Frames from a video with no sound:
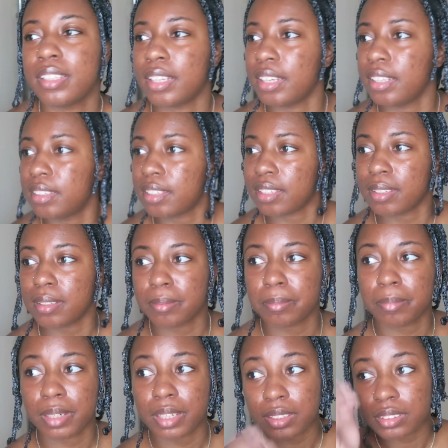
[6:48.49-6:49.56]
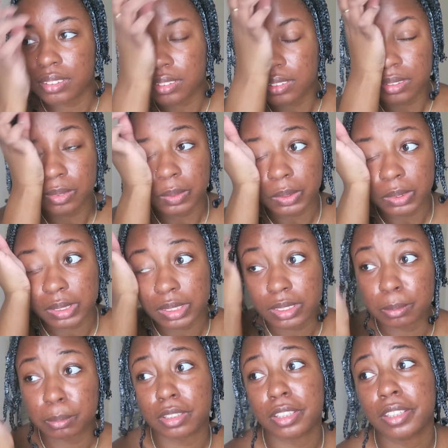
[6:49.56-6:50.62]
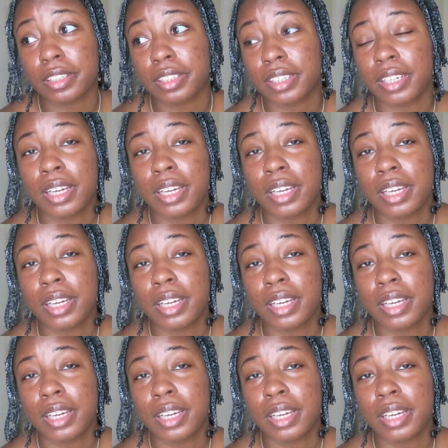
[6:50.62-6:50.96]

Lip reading: 18 plaits. We'll see tomorrow.